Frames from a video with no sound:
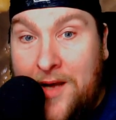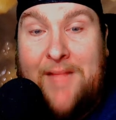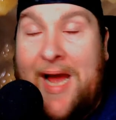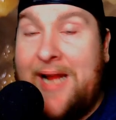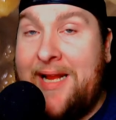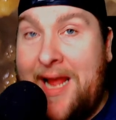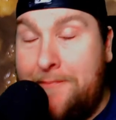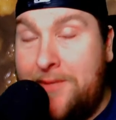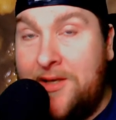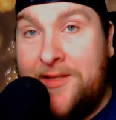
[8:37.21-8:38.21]
I
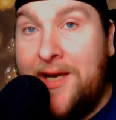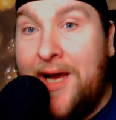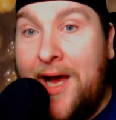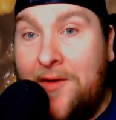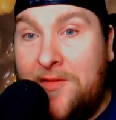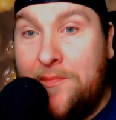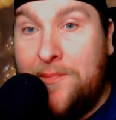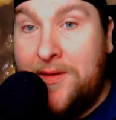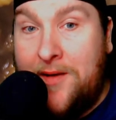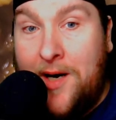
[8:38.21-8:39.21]
can't build you a house,
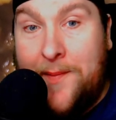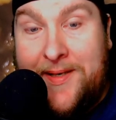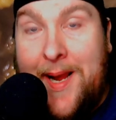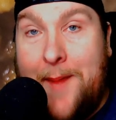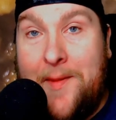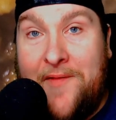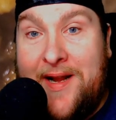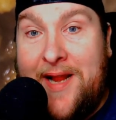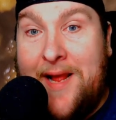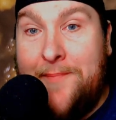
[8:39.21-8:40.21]
but I'll be damned if I
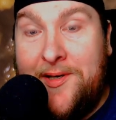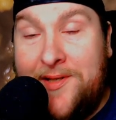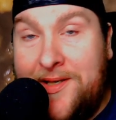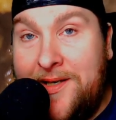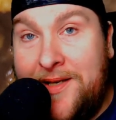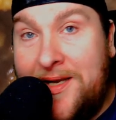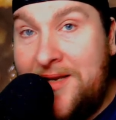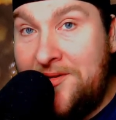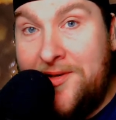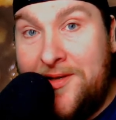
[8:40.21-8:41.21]
can't build you a
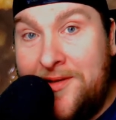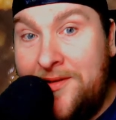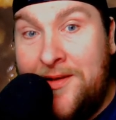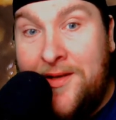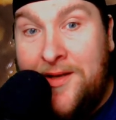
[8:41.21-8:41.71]
nice looking